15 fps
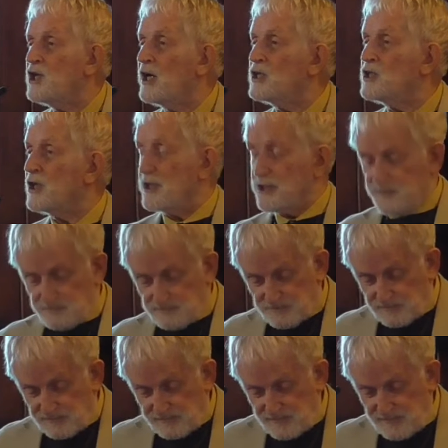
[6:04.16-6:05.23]
judge it.
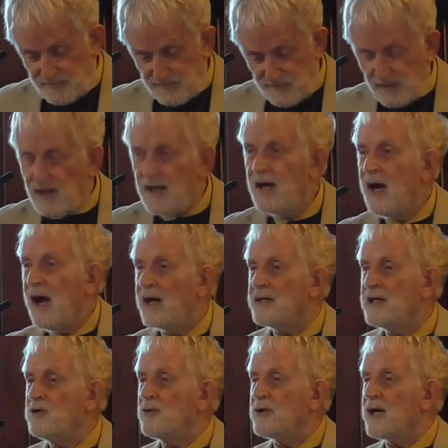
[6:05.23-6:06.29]
And
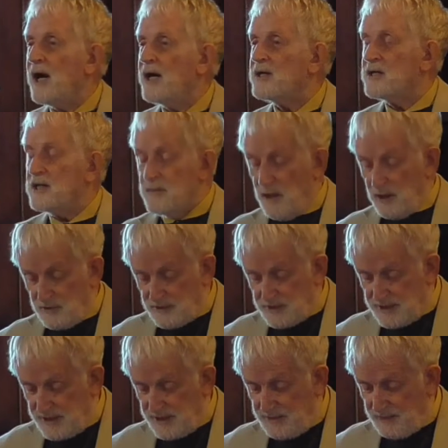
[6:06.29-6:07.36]
he regarded
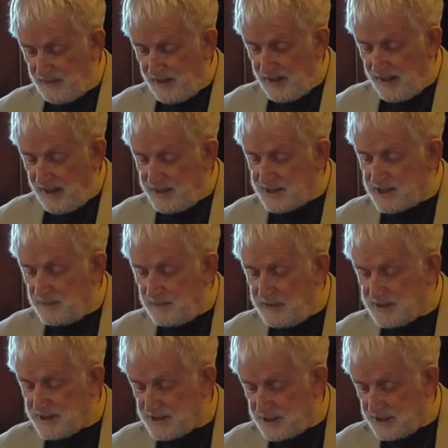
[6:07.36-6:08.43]
democracy as the
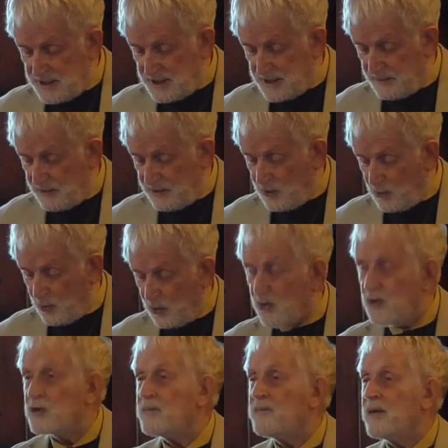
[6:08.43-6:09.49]
best system in the
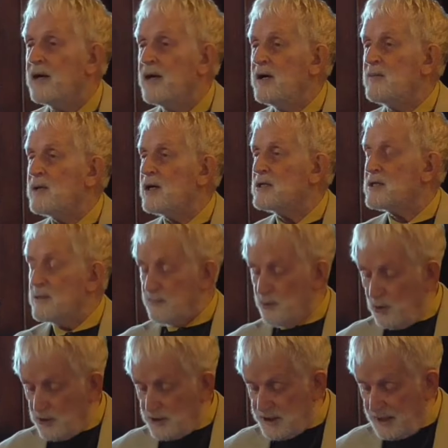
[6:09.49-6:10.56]
world because it
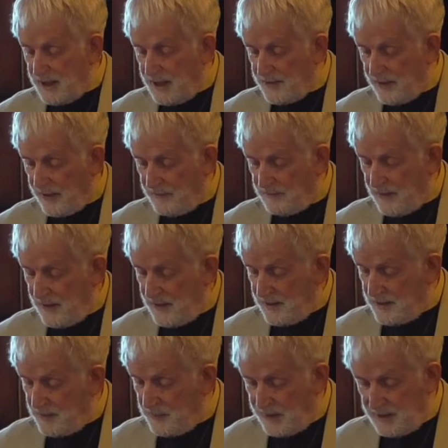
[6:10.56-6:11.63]
brought together
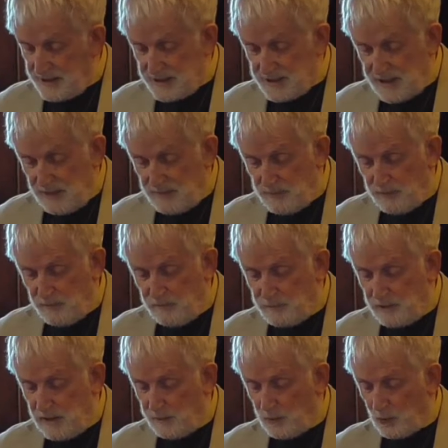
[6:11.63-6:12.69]
the biggest number of
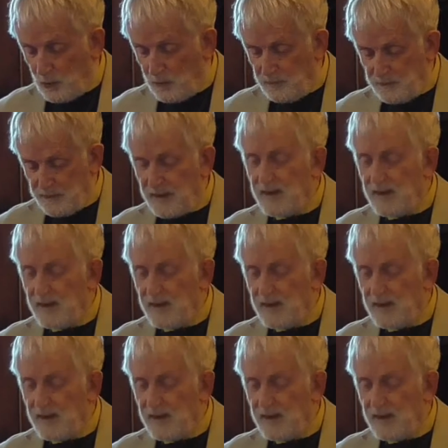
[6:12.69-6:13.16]
people.